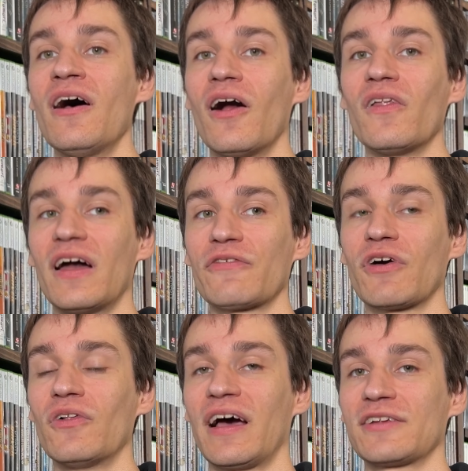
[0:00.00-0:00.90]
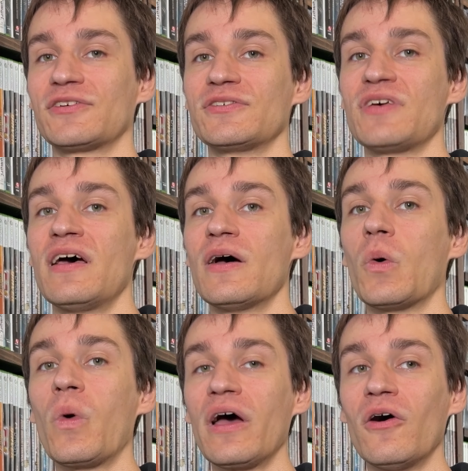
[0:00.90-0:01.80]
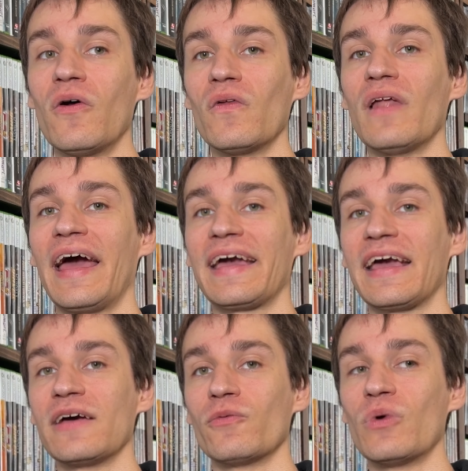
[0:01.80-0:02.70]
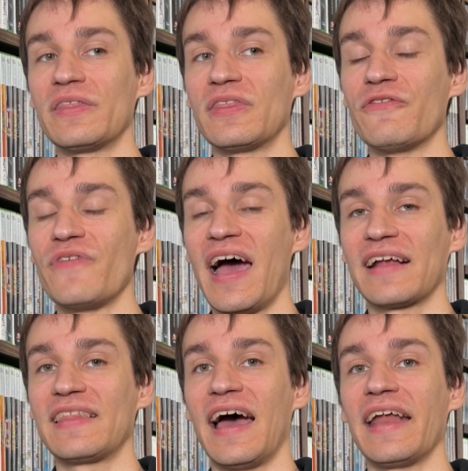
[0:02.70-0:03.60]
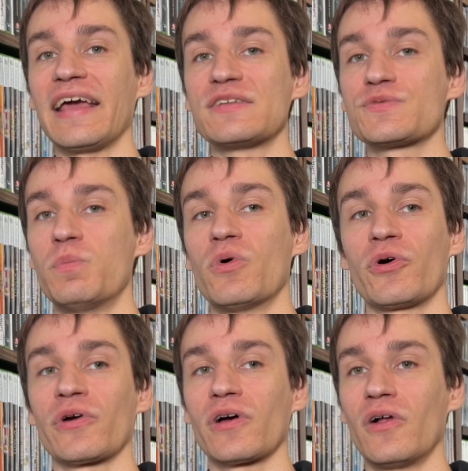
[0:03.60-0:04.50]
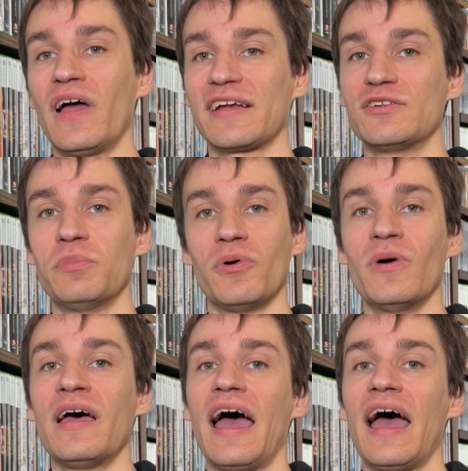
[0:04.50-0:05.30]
a lot of collectors will like it with the fact that it's more collectible.